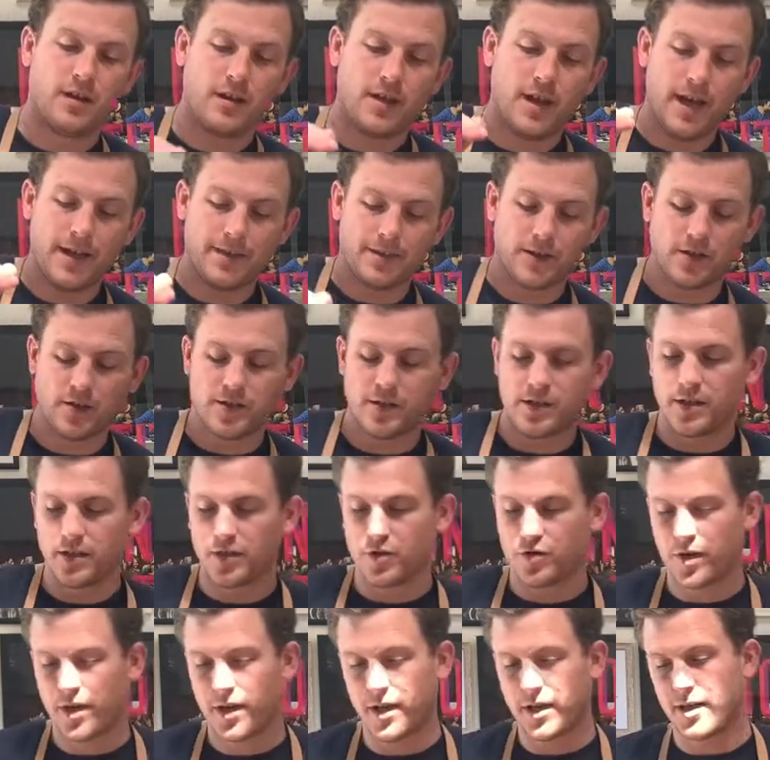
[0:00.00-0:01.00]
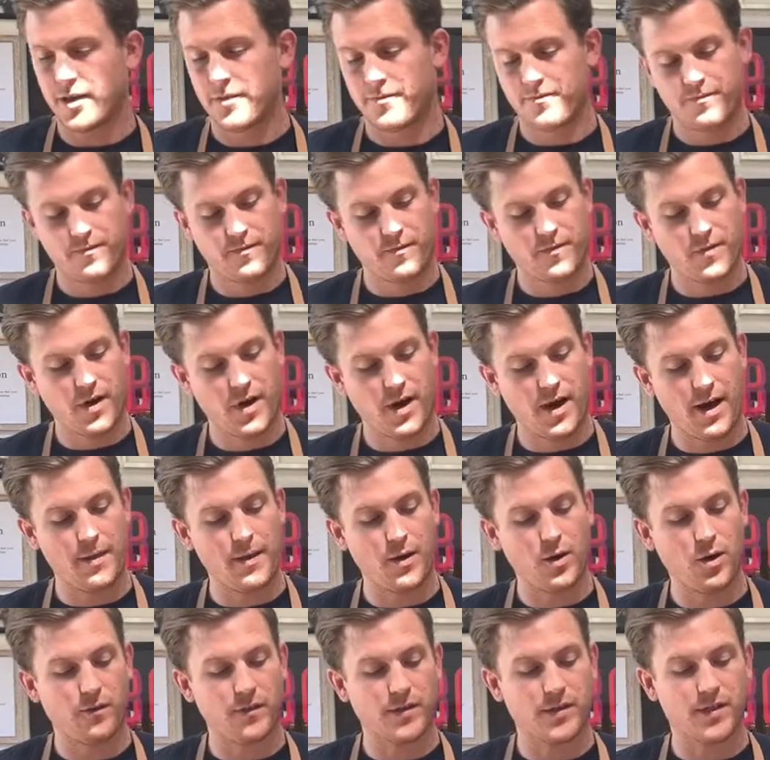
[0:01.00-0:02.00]
add those to the drink. And
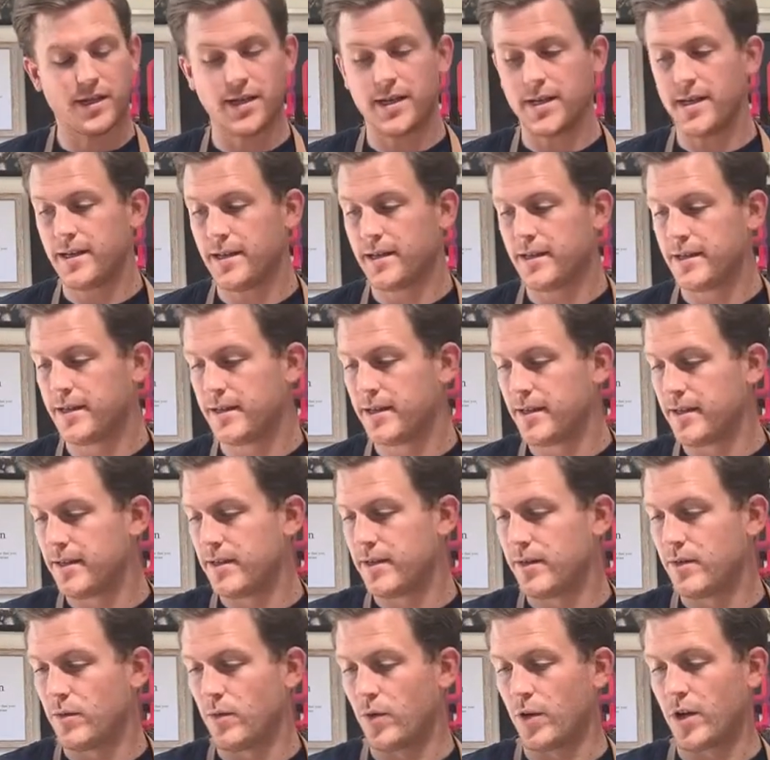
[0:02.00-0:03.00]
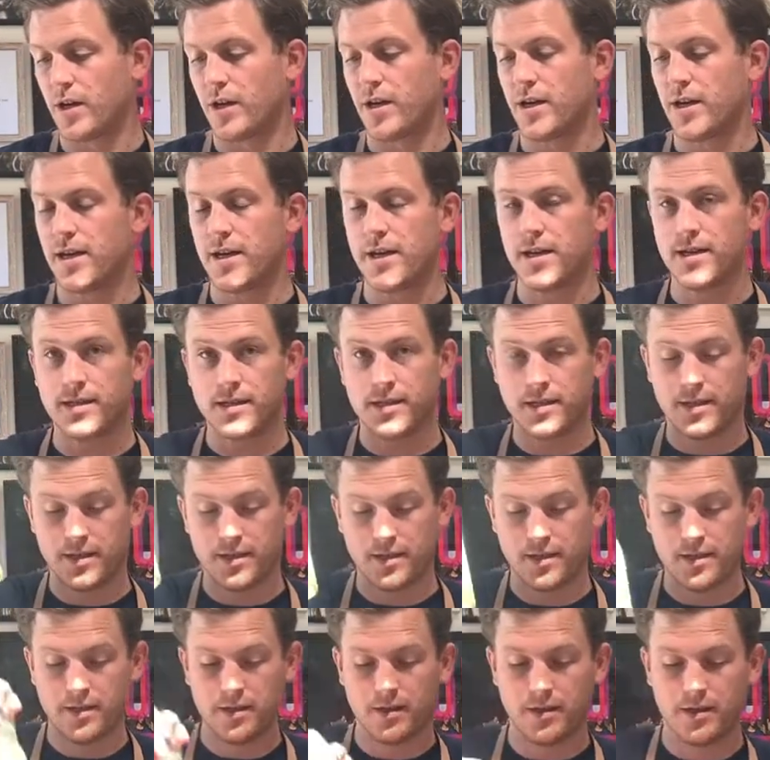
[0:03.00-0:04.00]
then obviously we're going to need
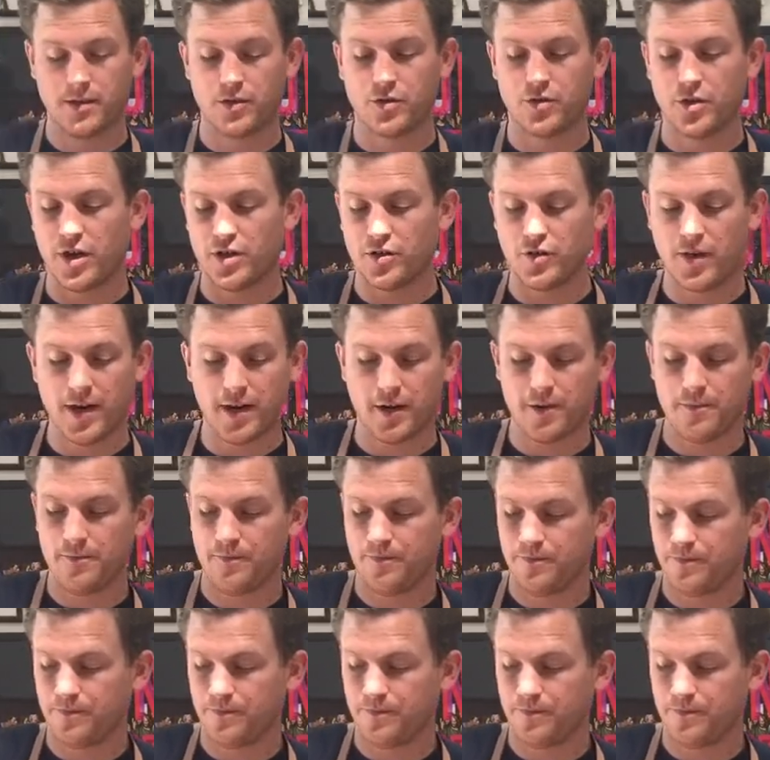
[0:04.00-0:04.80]
dry dragon.